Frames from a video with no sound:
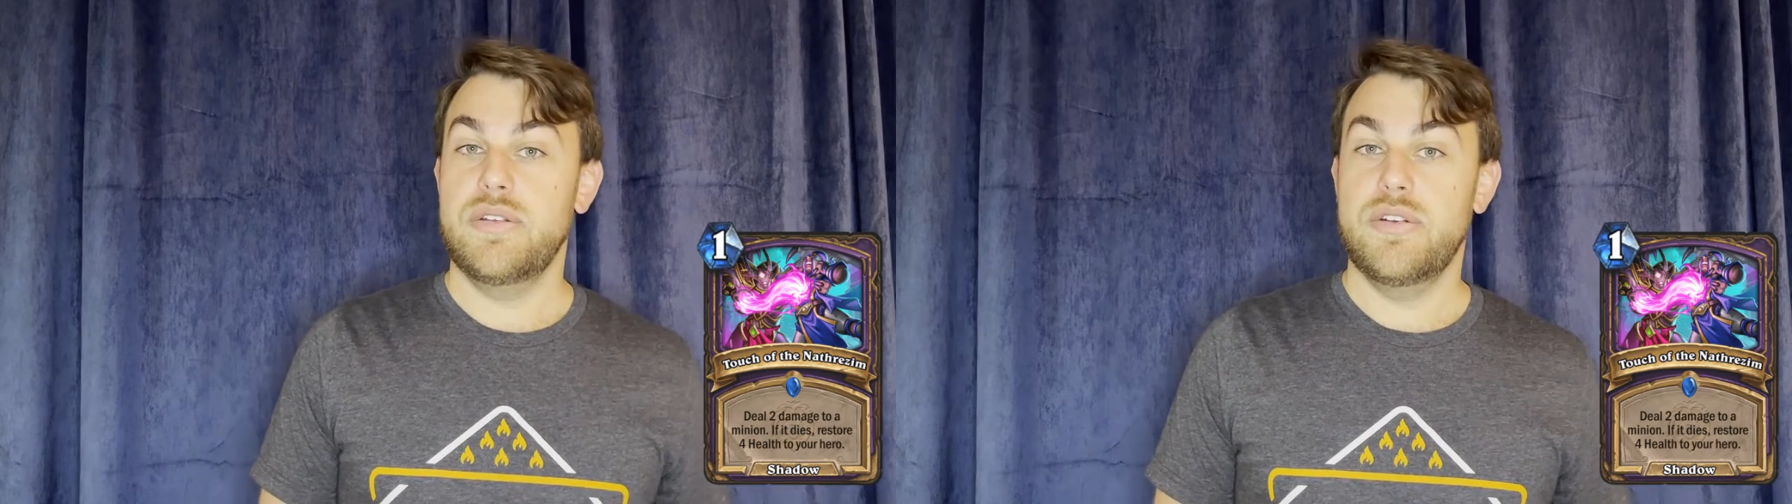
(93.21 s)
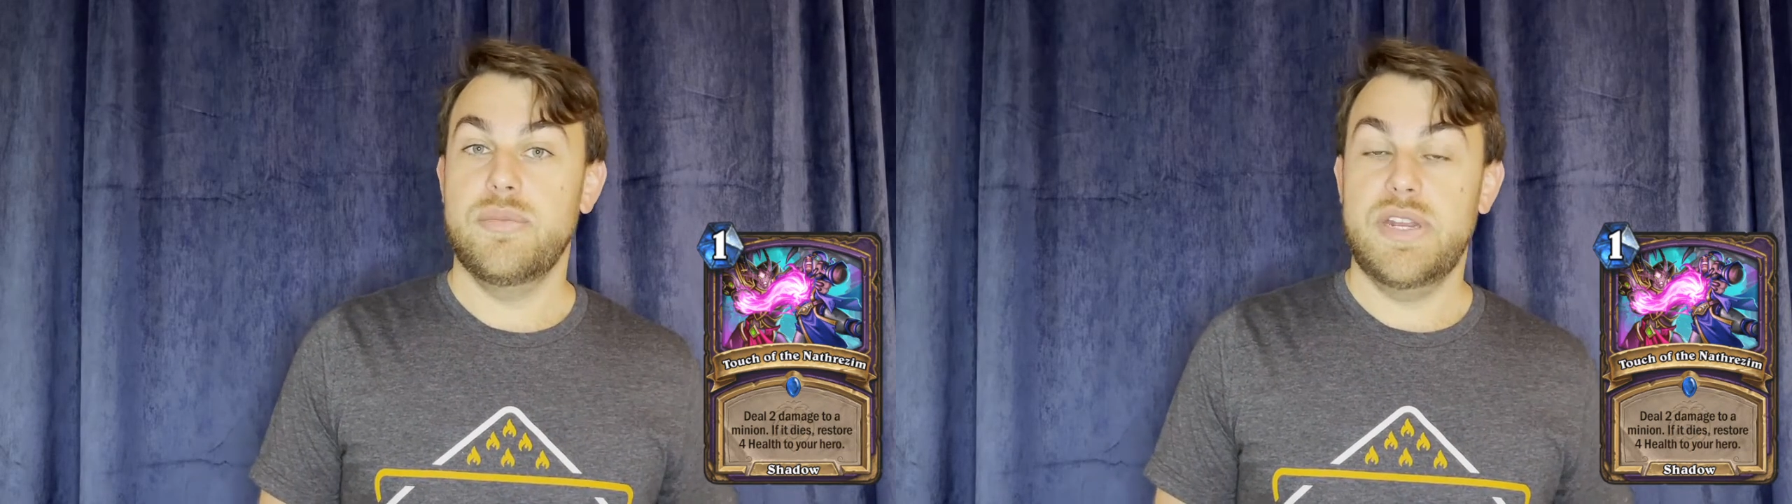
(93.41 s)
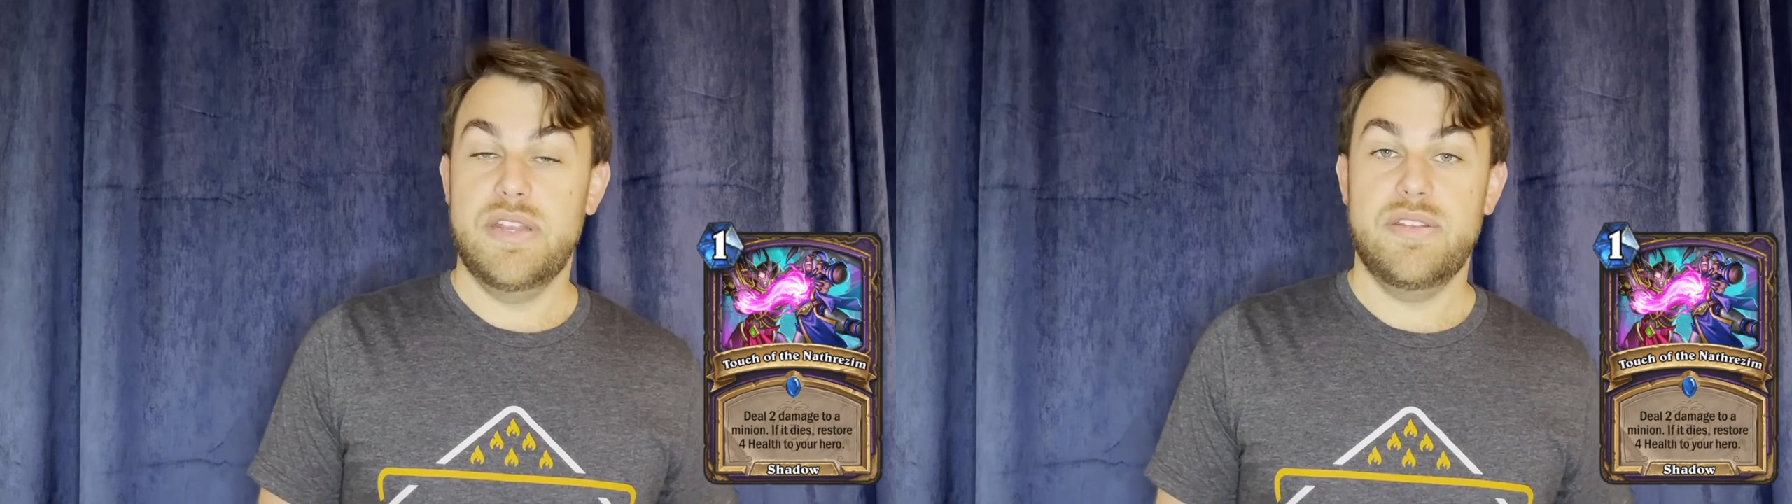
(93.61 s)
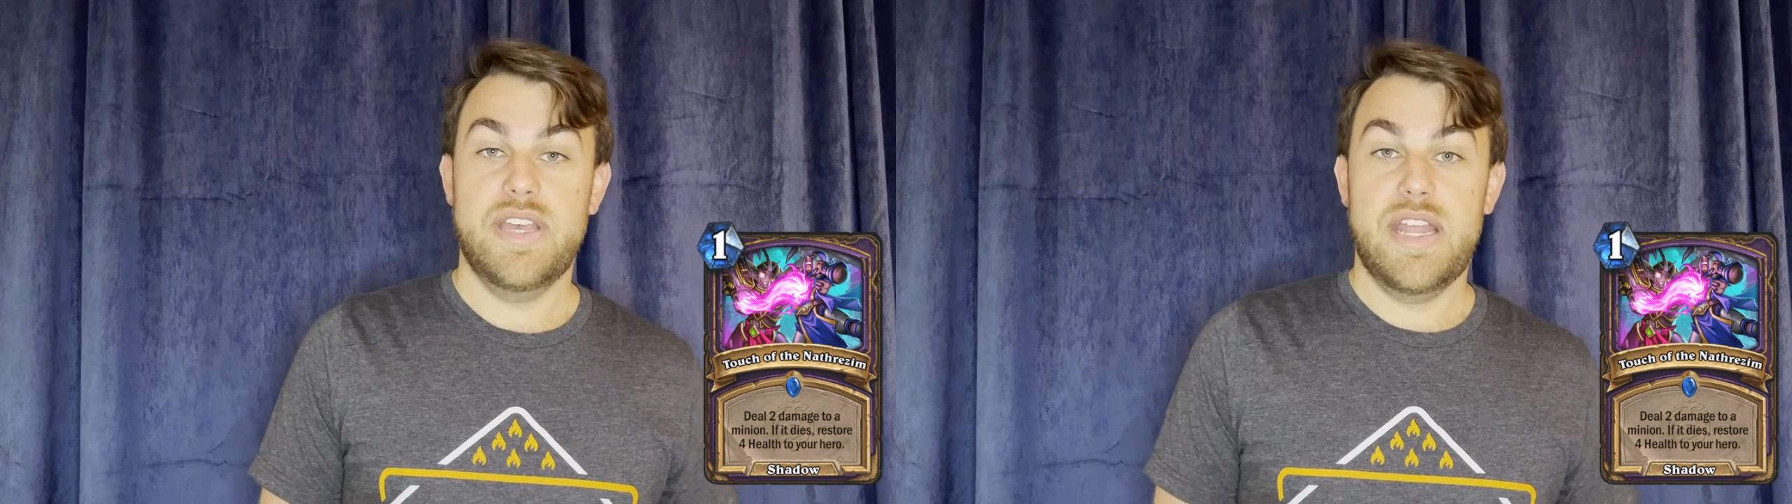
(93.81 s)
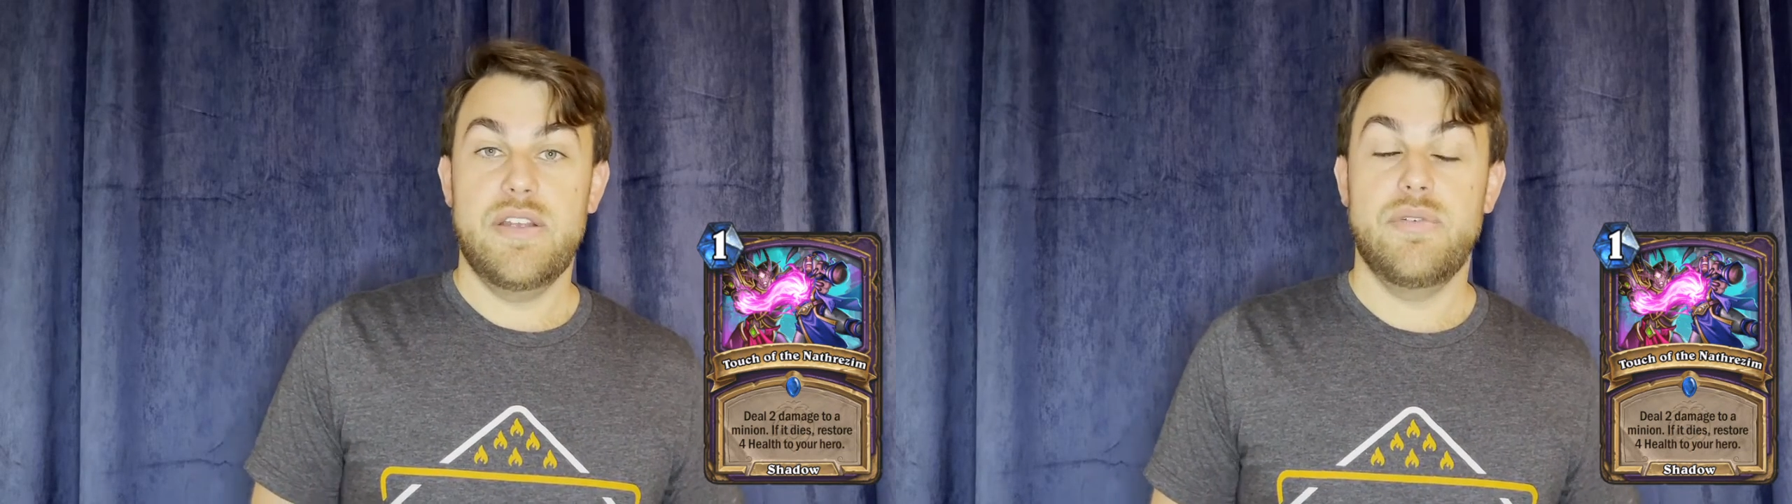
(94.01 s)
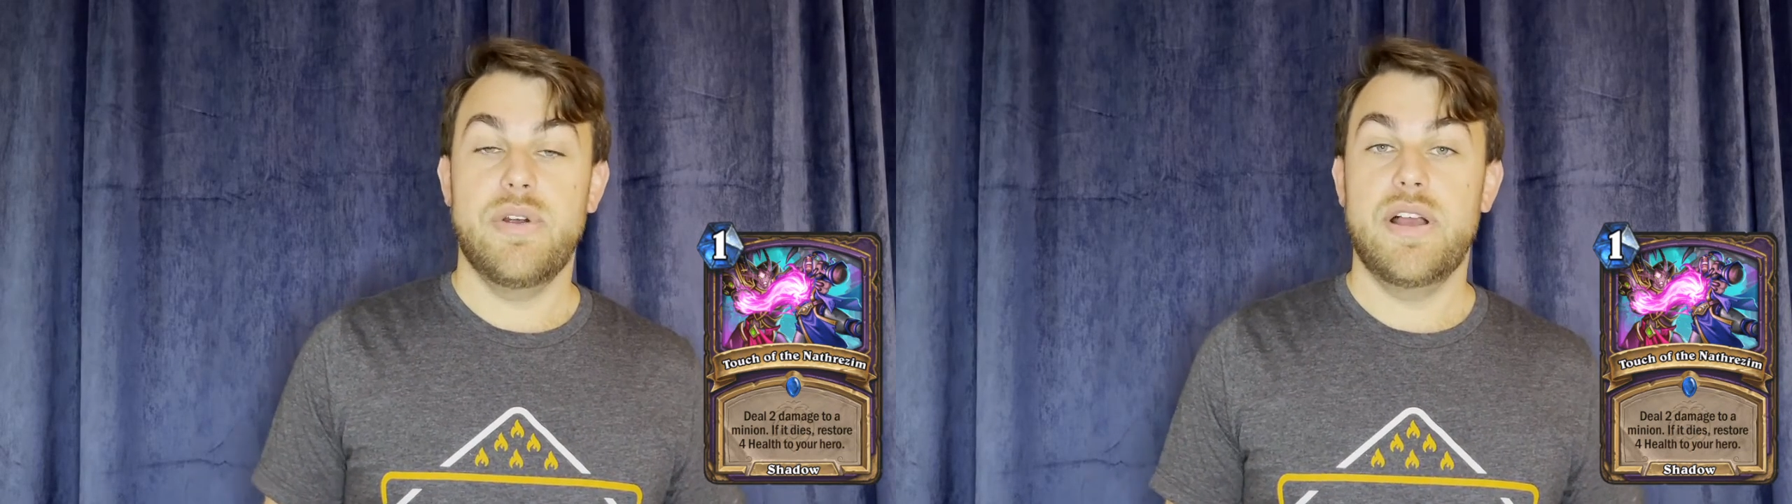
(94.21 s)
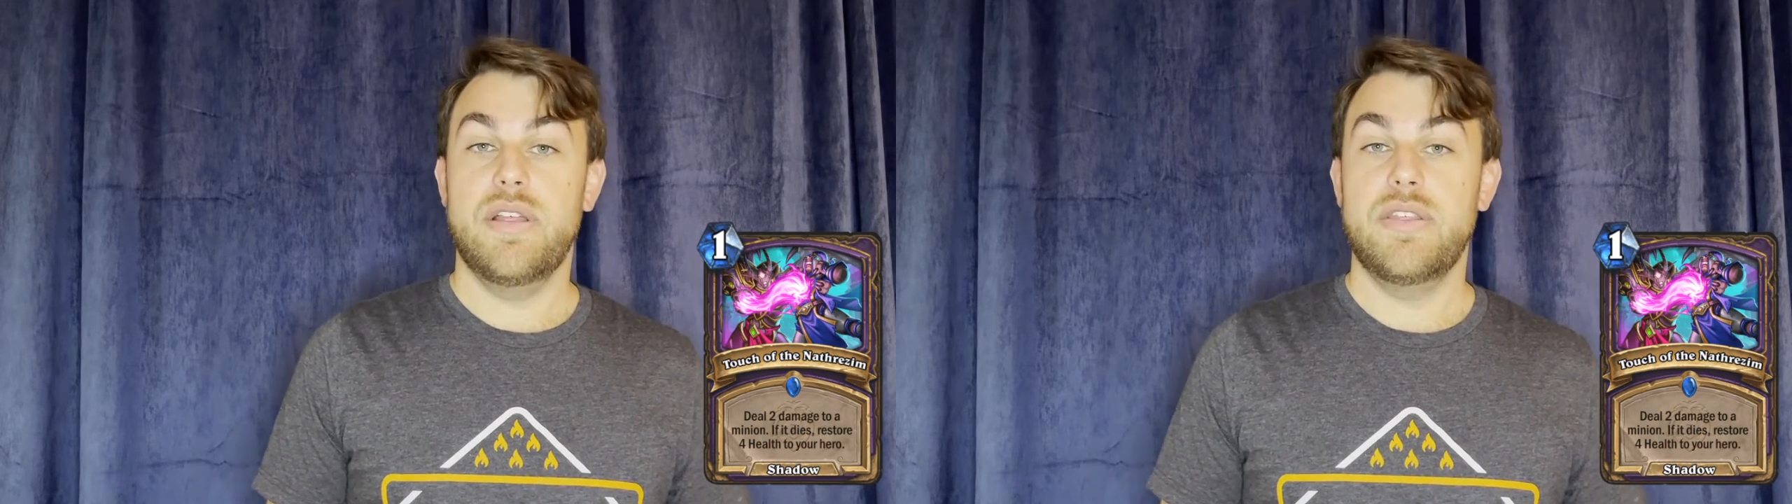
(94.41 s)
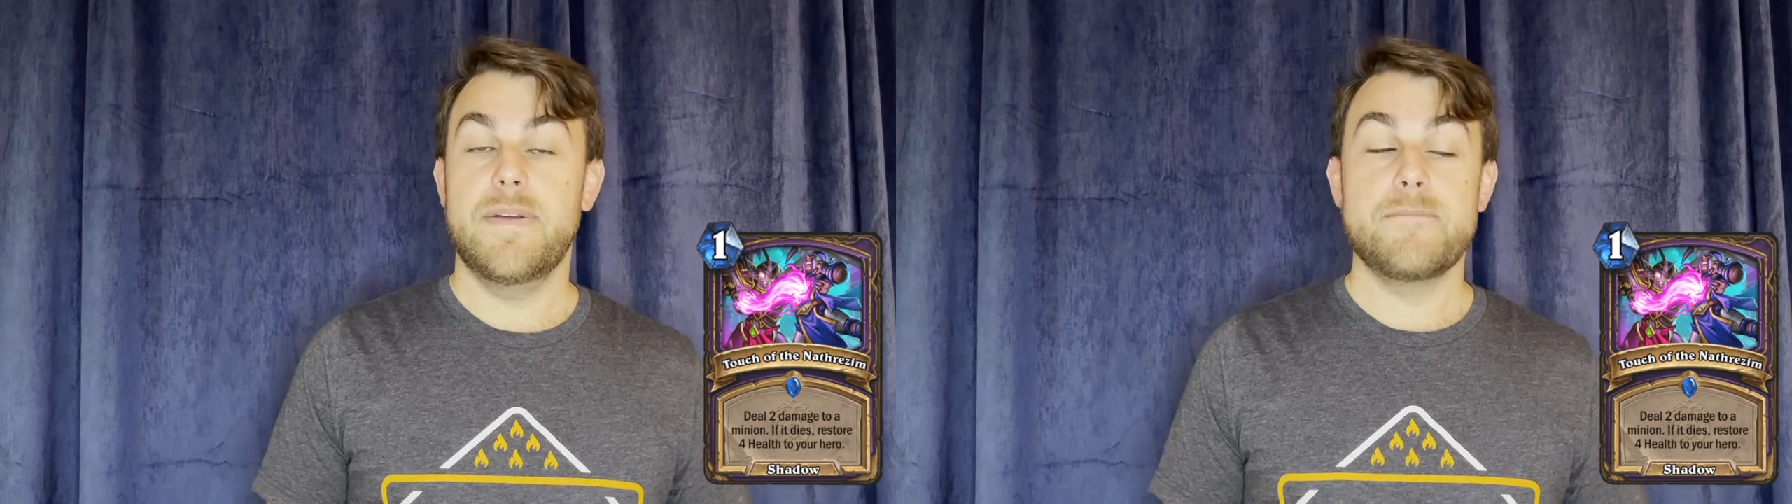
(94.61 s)
your minions and gaining 4
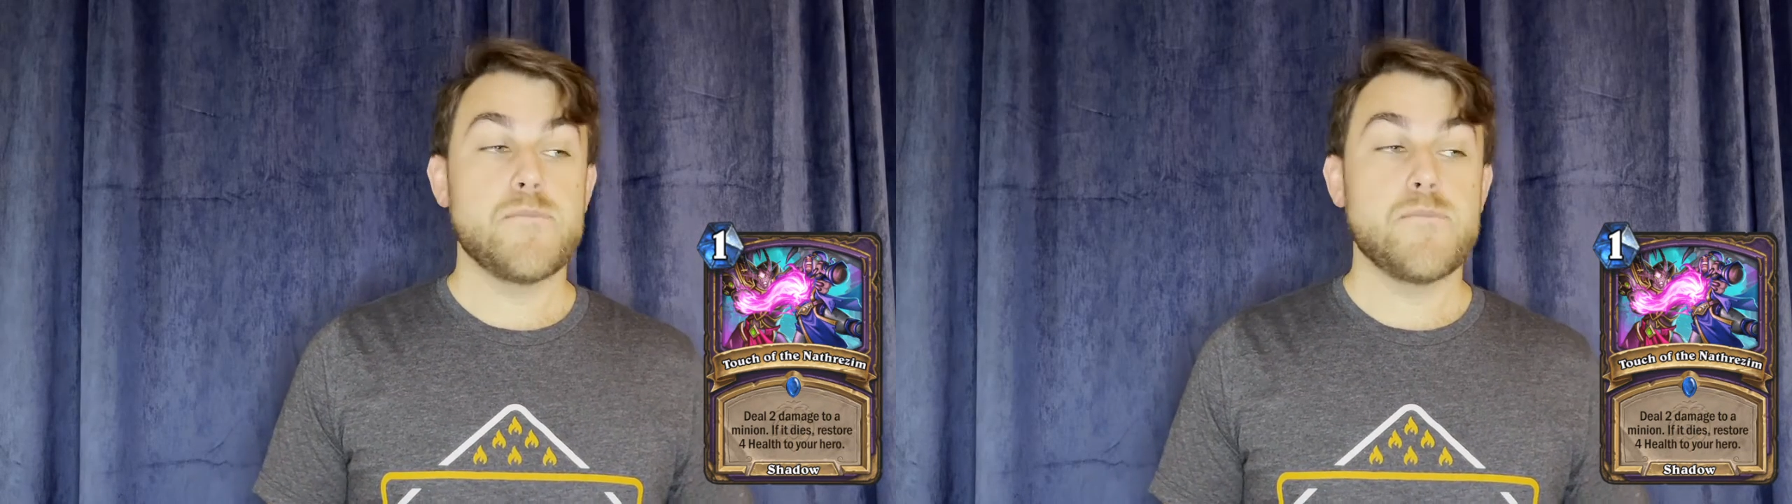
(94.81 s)
health.